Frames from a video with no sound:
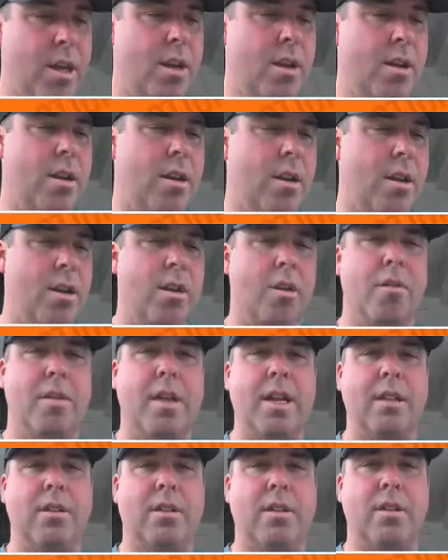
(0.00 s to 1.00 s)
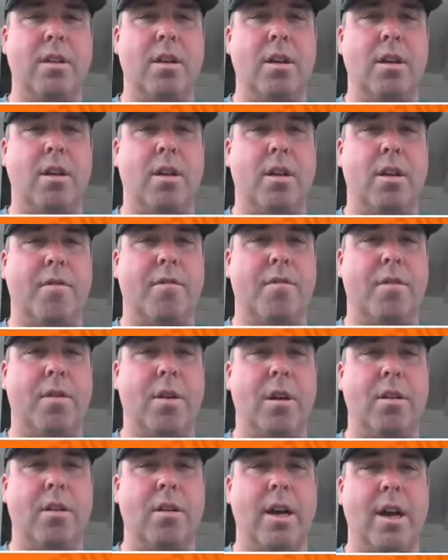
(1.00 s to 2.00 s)
Then, you know, that's a, a
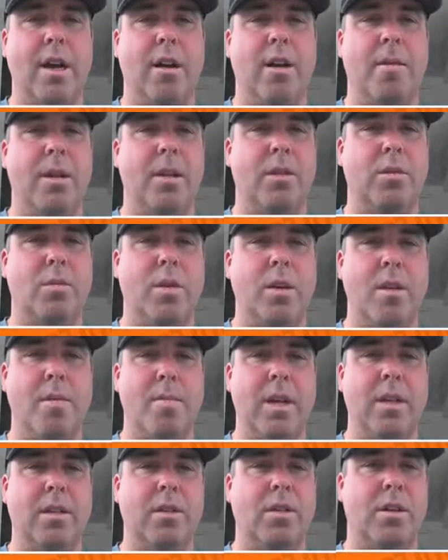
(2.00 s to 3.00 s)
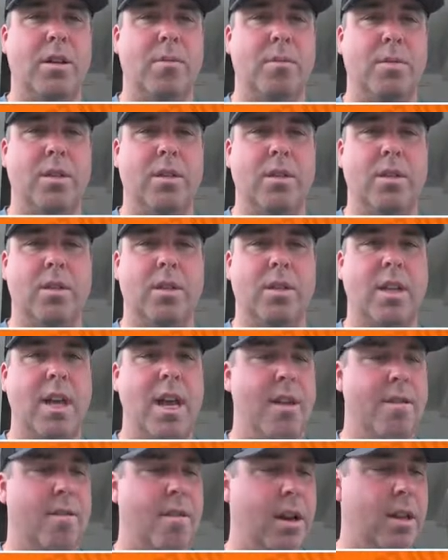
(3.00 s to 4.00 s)
frontline arm. That's one of the best arms in the
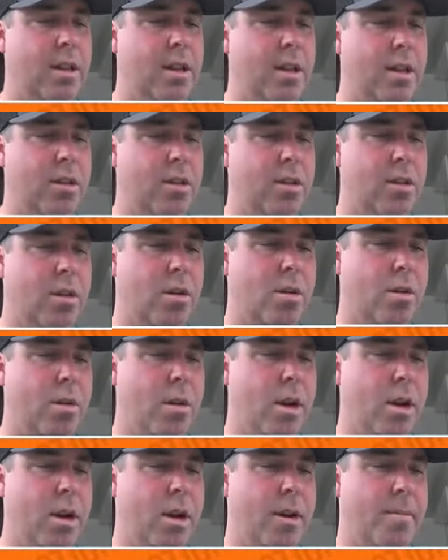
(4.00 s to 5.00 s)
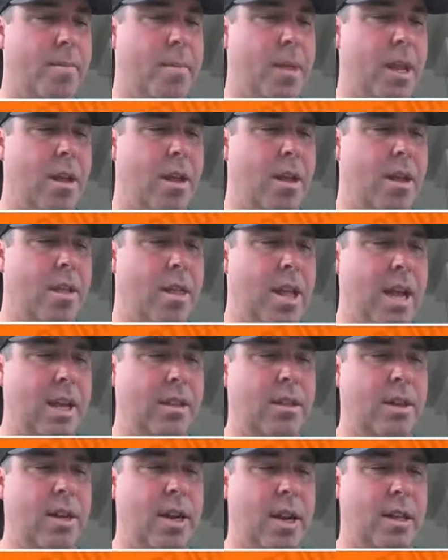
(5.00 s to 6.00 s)
state right there. So um,
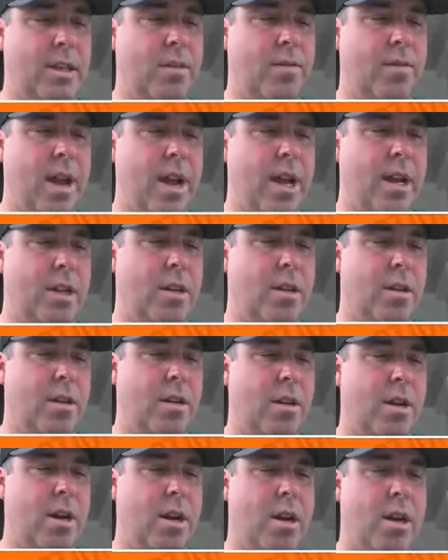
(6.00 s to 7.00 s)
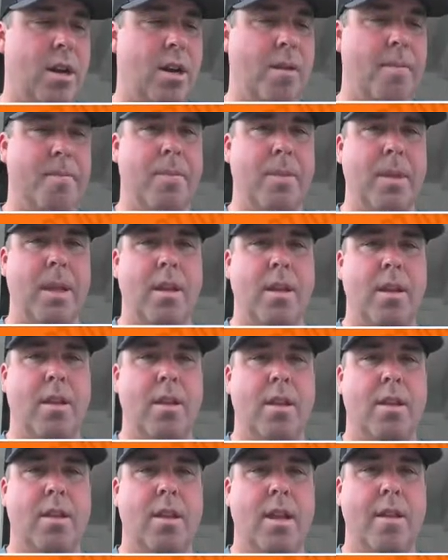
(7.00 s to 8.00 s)
that's an X factor. Um,
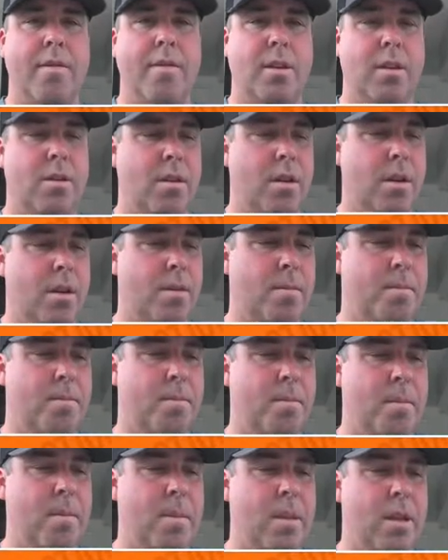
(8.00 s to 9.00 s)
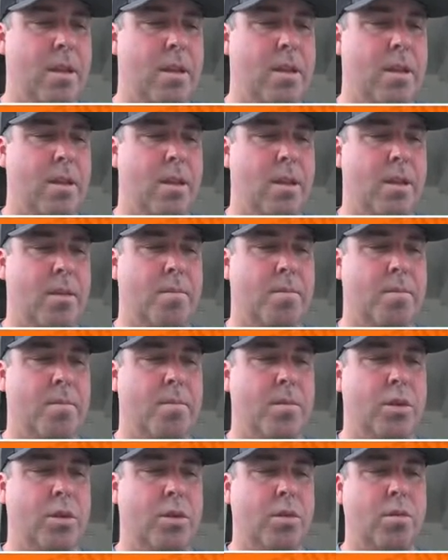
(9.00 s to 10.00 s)
they have a, a, a
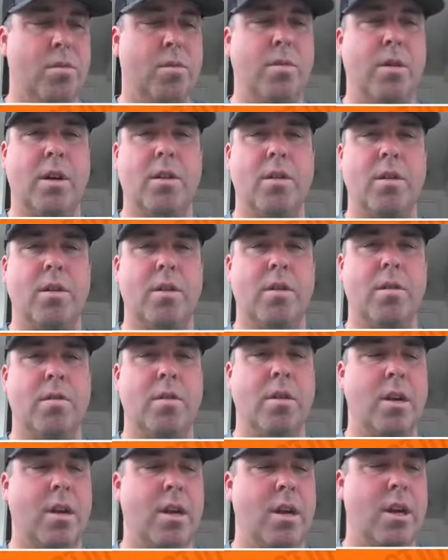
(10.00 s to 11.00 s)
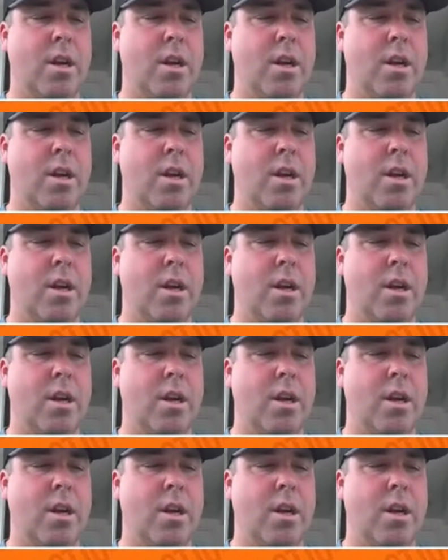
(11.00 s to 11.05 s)
Mizzou recruit,